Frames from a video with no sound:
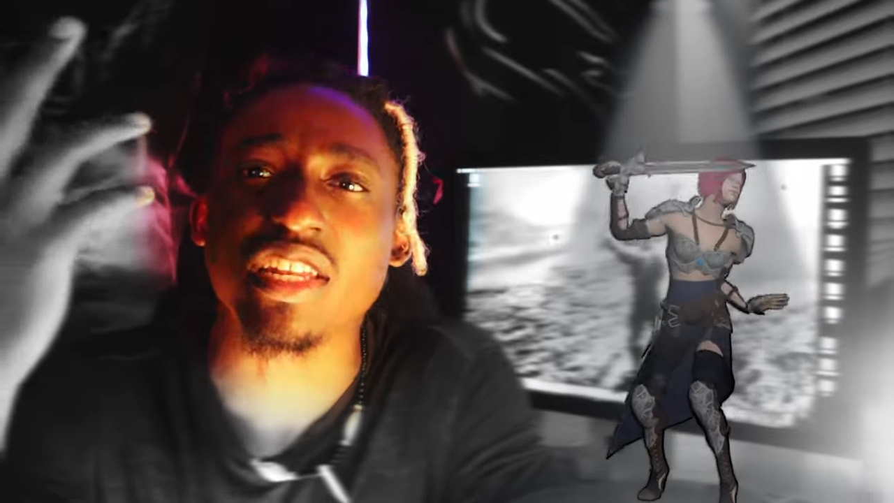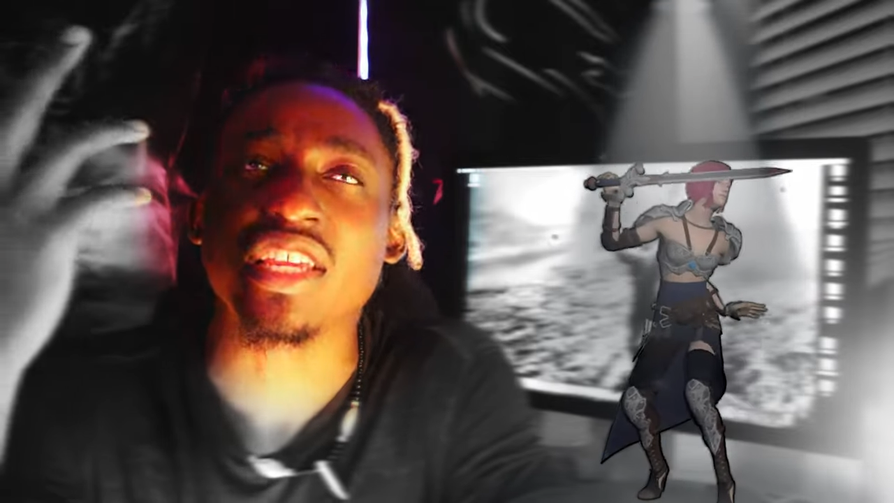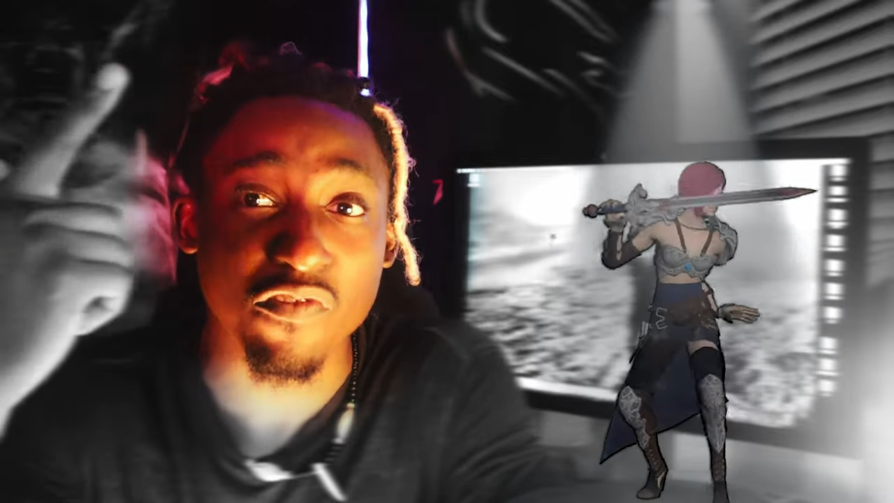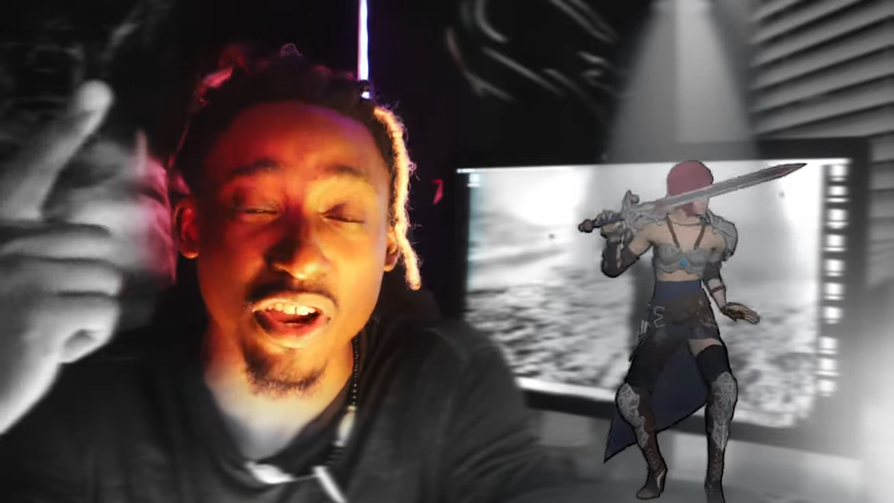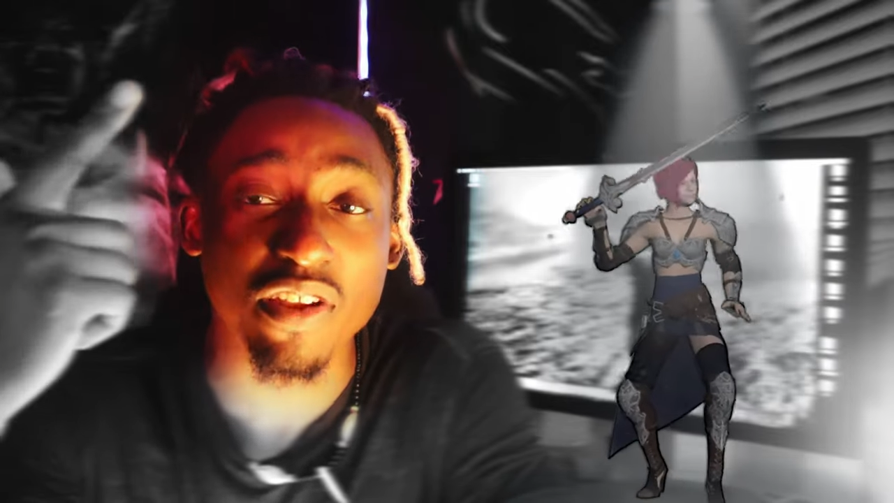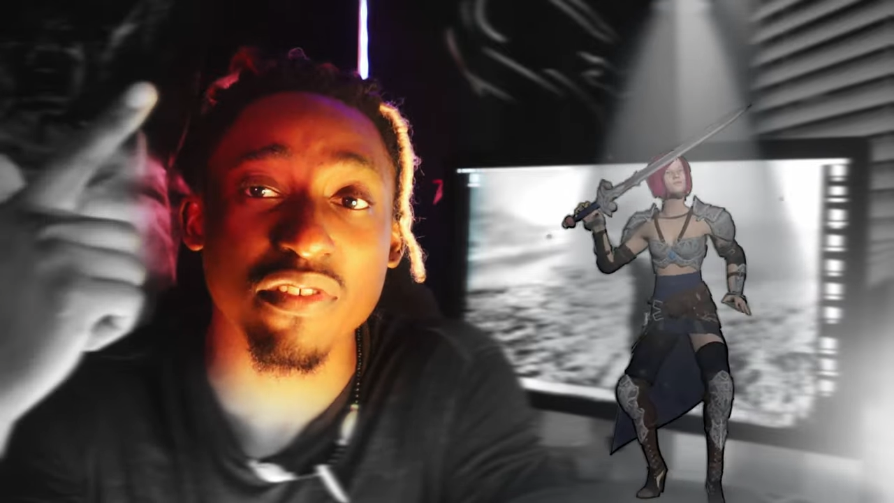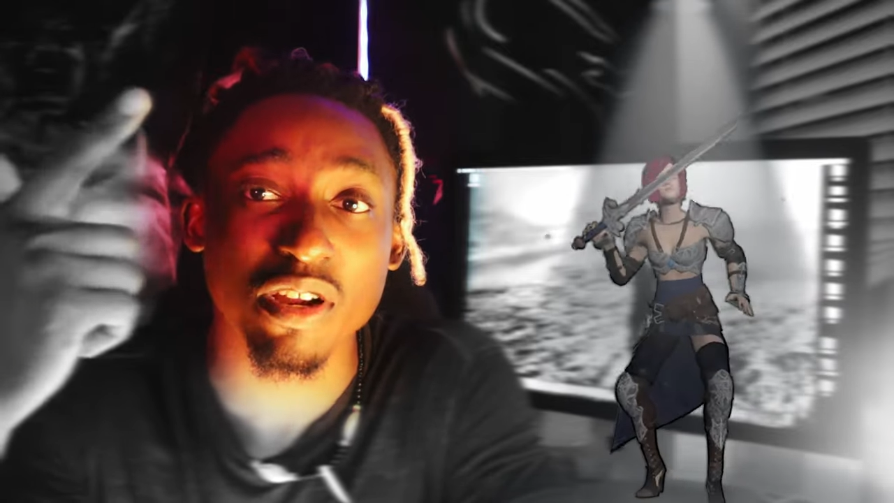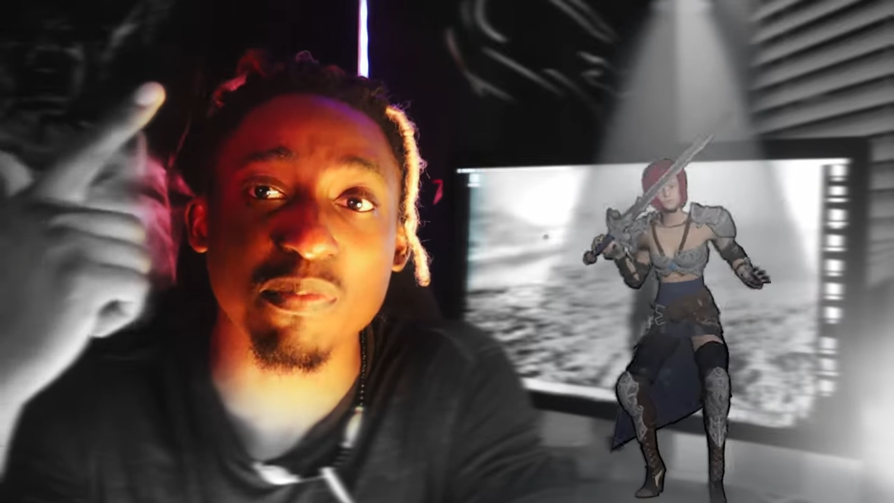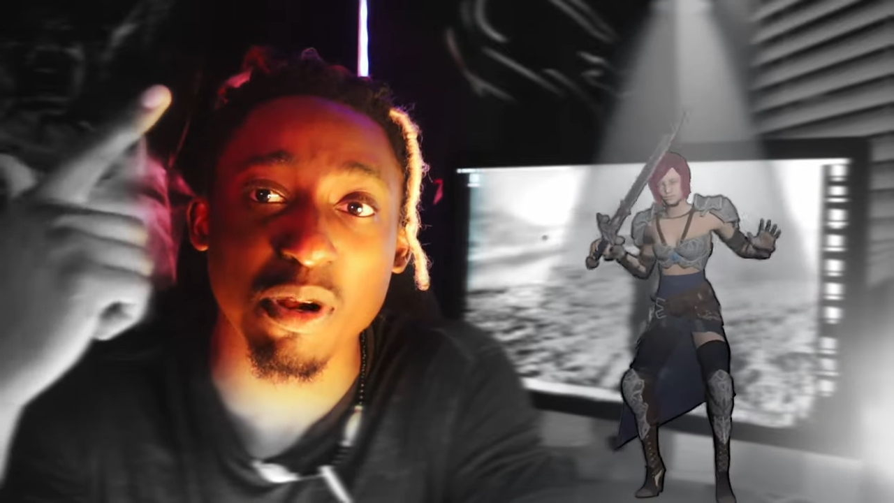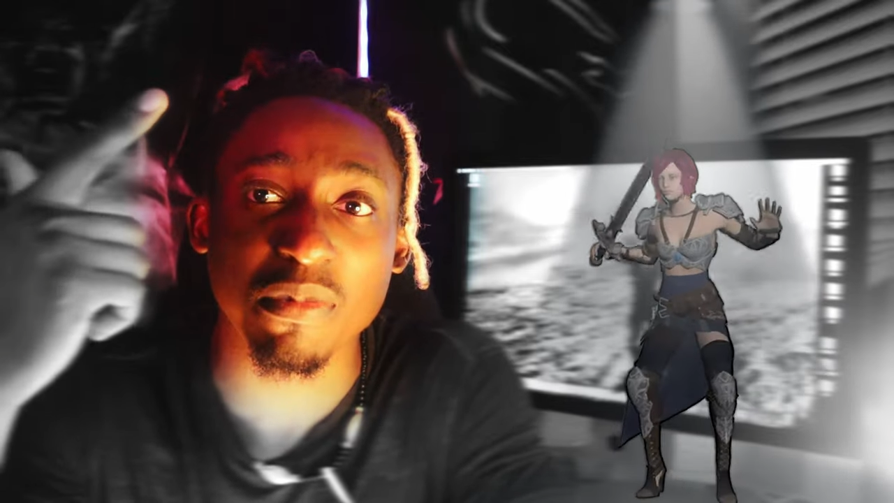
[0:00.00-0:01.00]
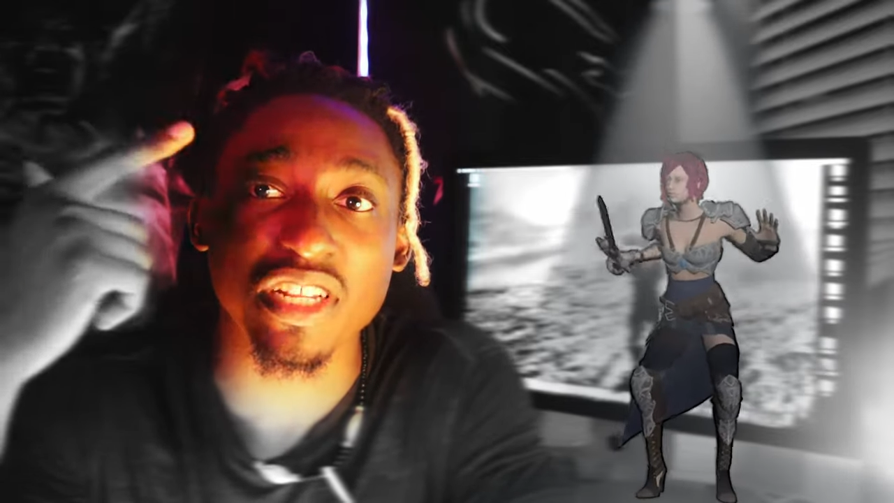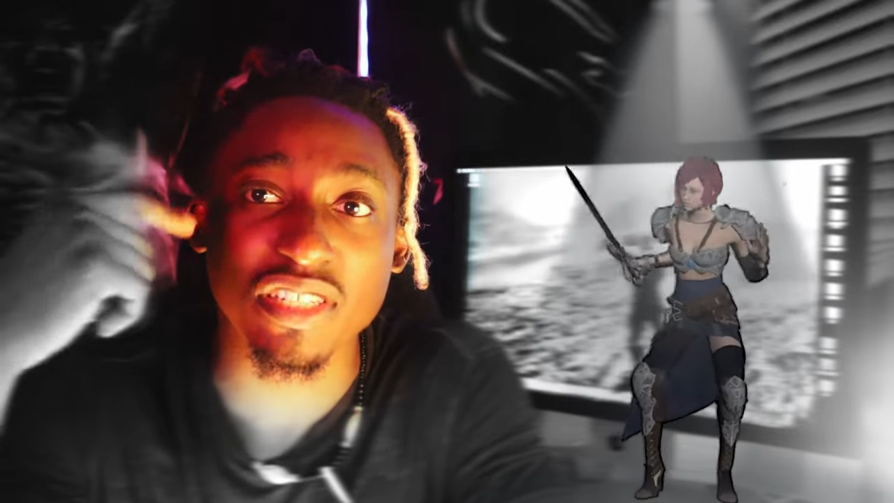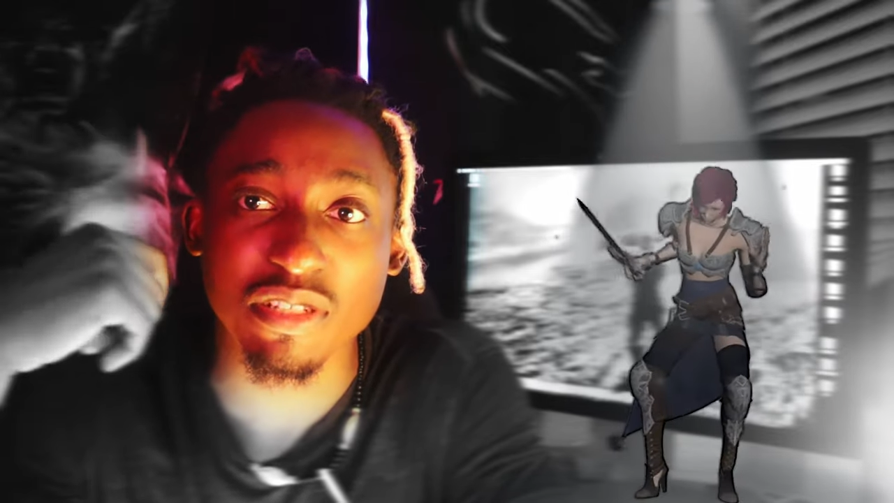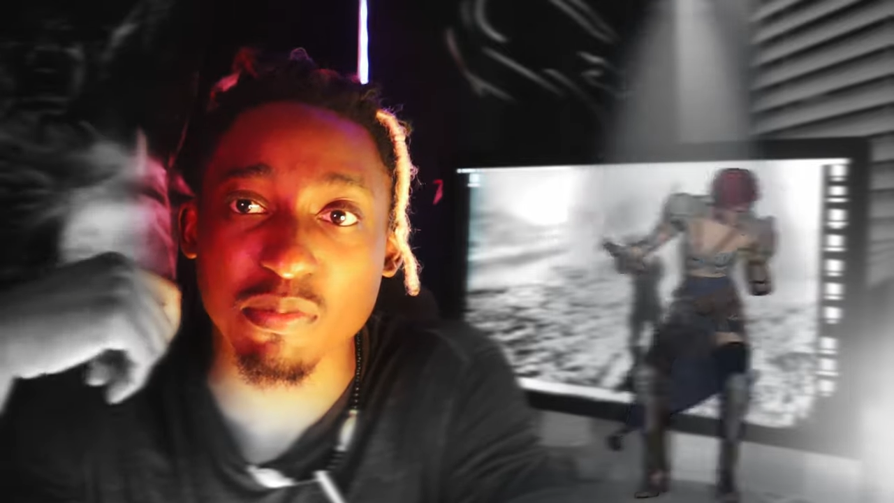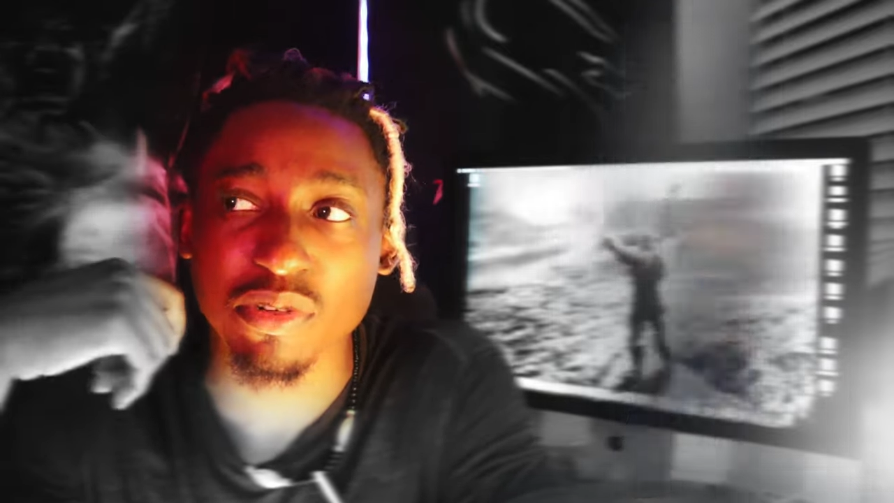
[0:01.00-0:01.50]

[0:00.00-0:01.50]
very, very prominent in the